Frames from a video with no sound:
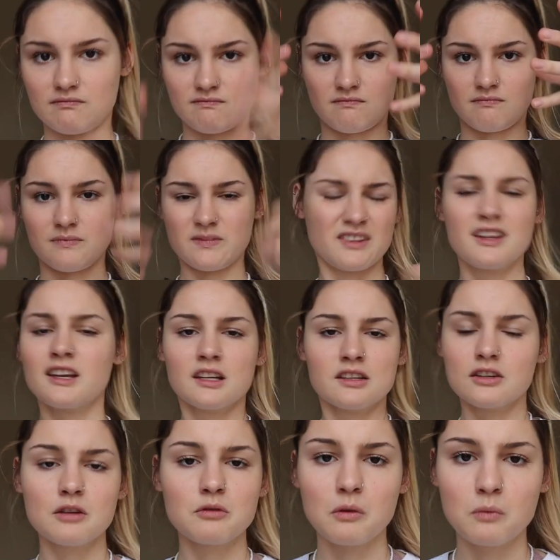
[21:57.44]
a,
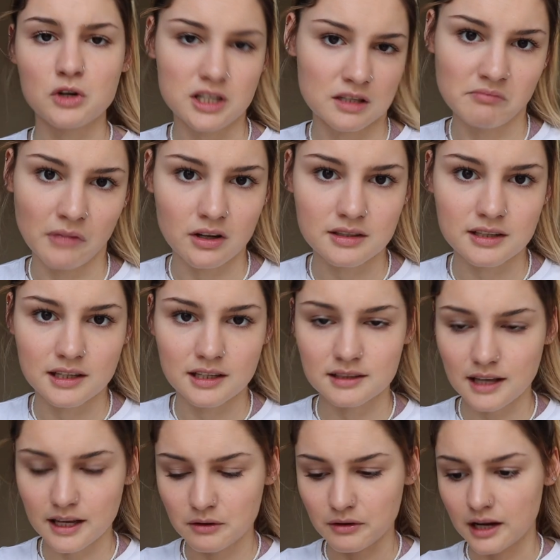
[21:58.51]
you know what a washing basket
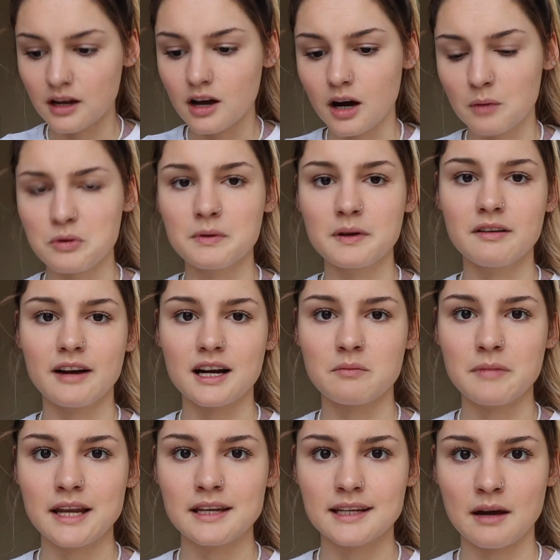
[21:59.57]
is. Anyway, I'd probably
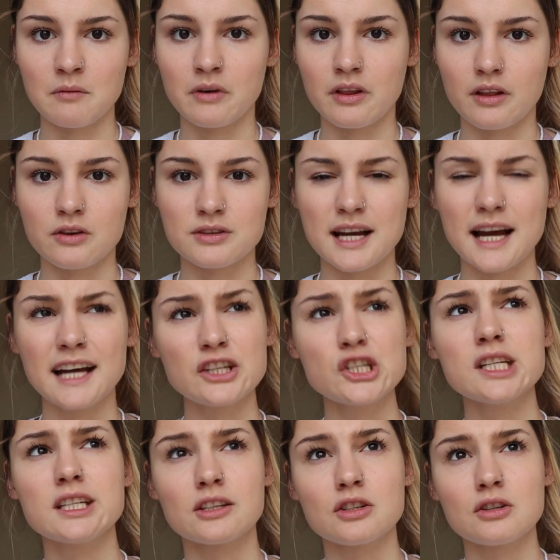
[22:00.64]
recommend getting one of those. I
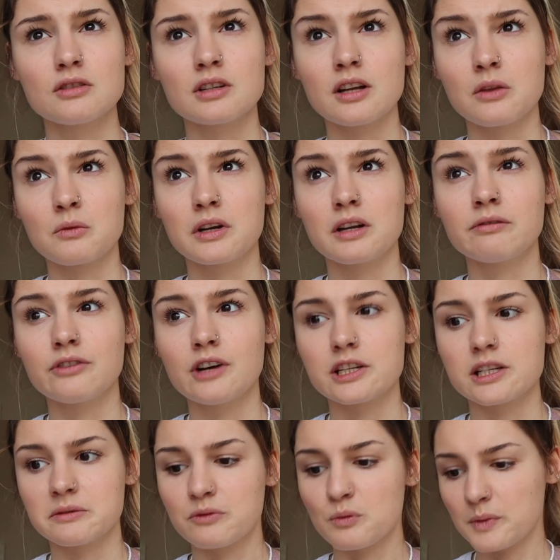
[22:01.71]
actually did use another one in
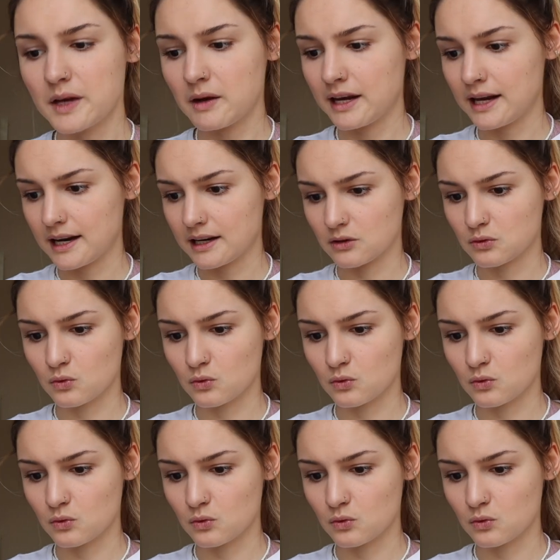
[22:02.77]
first year for a bit, and it had a